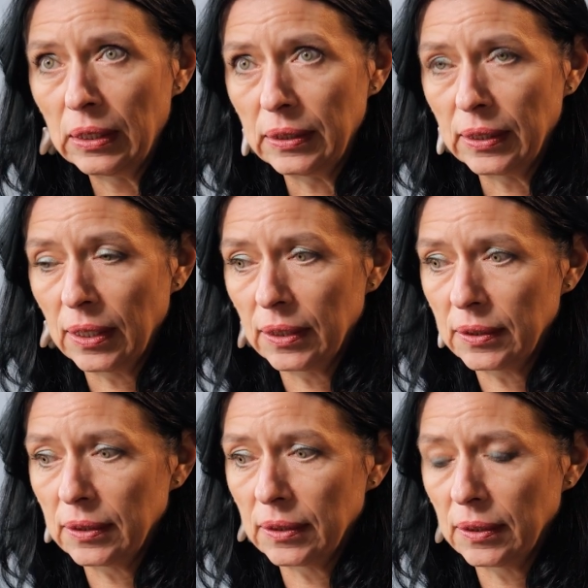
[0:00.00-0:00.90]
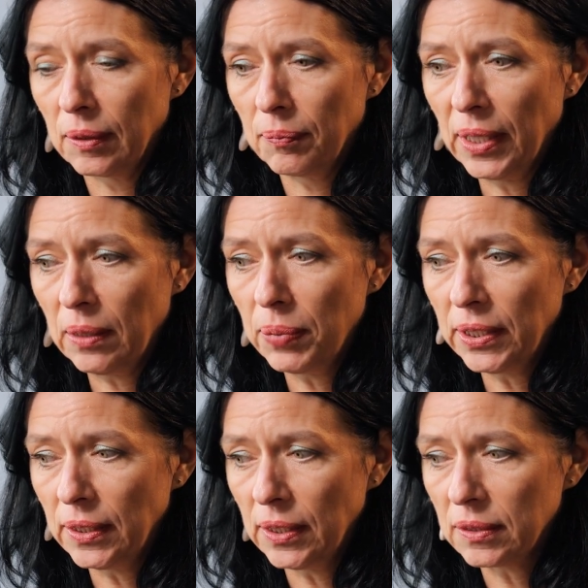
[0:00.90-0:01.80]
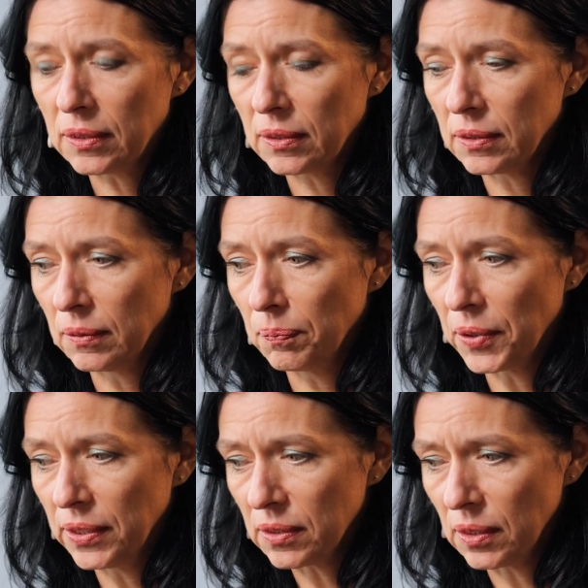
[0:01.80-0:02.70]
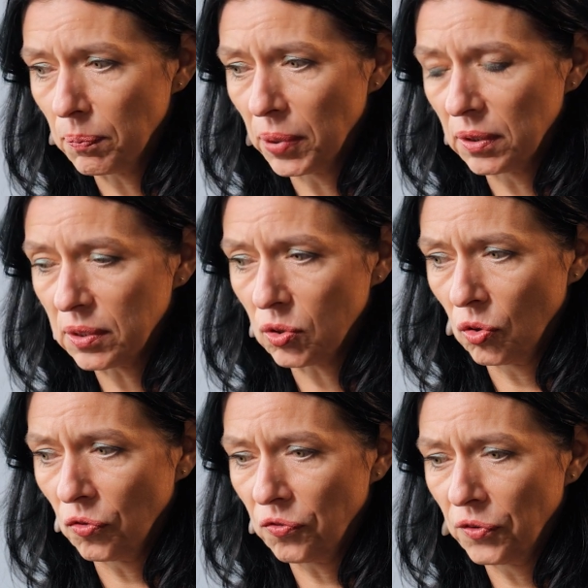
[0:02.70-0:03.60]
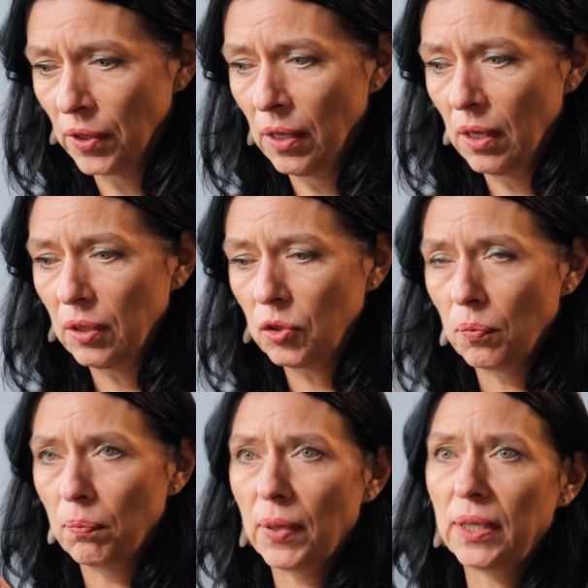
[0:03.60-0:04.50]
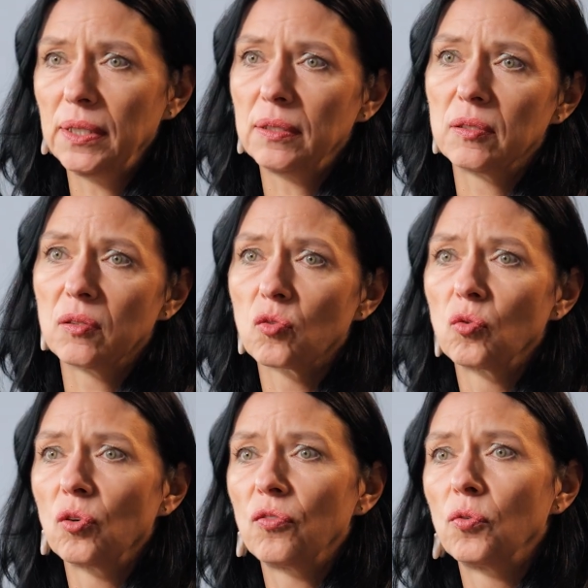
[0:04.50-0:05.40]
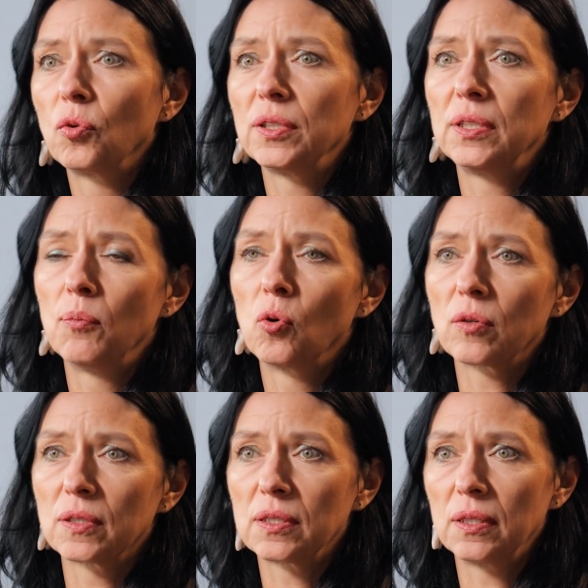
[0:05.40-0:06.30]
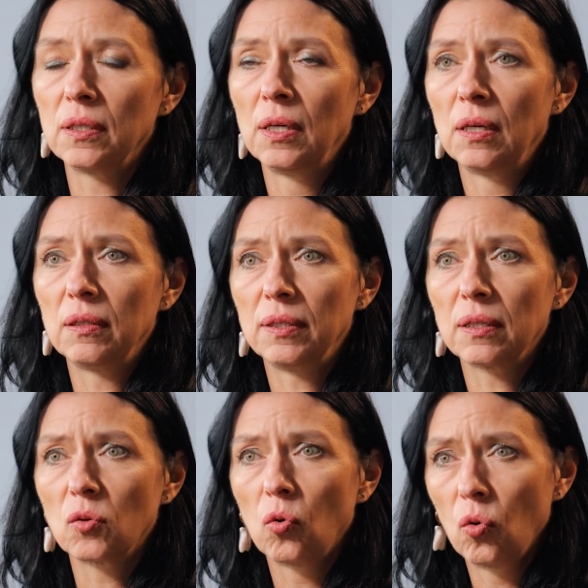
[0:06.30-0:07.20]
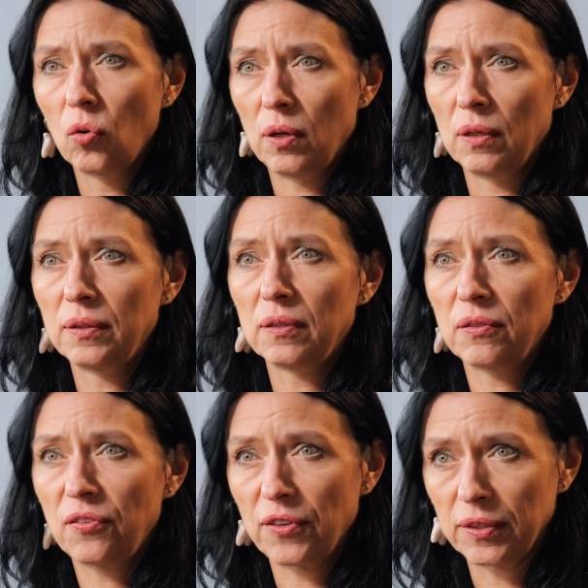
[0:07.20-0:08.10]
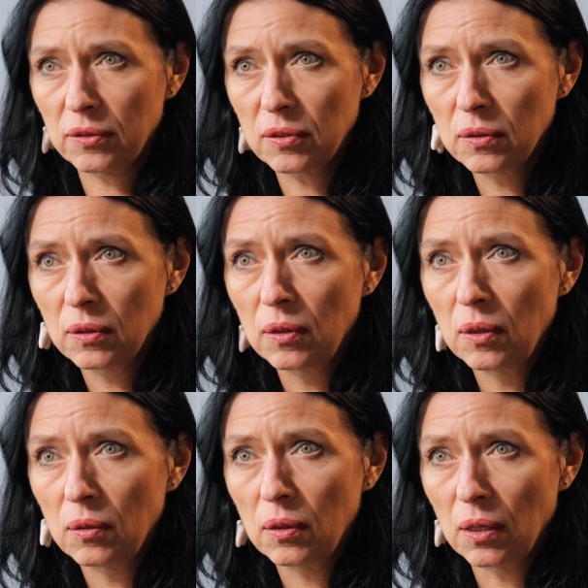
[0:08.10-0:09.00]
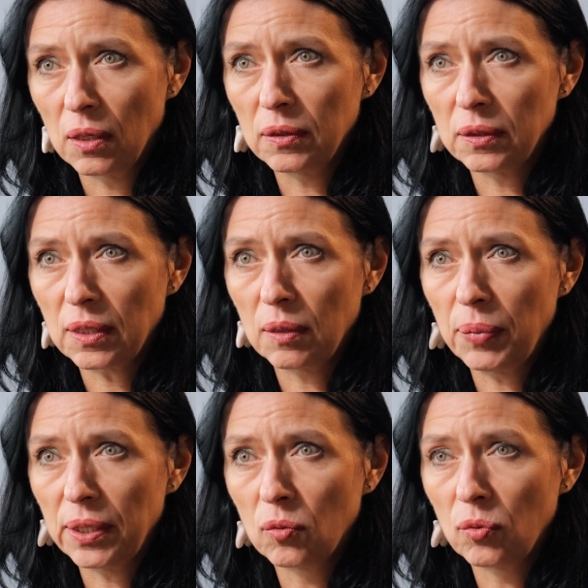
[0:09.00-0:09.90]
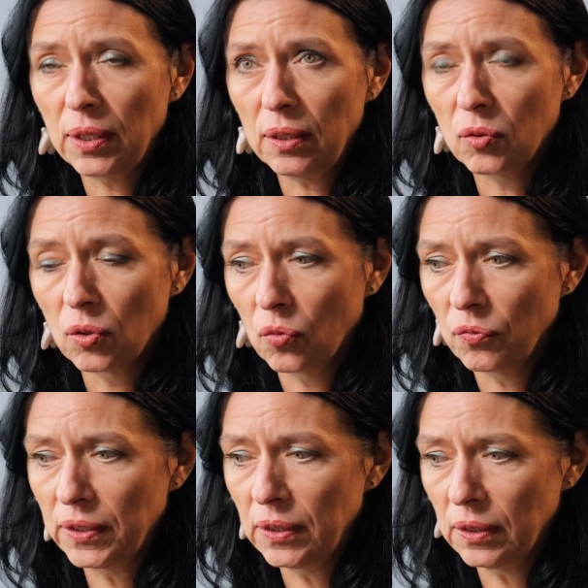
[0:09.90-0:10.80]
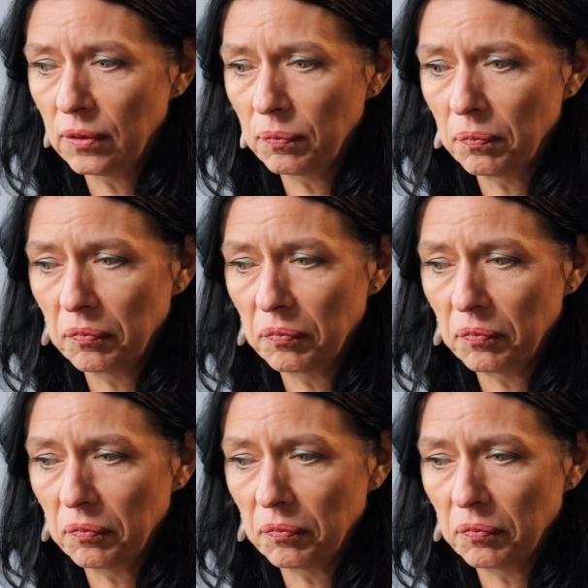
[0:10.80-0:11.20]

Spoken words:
that maybe these principles of humanity, rule of order, democracy, they are all under the threat. And it can be only, you know, with the,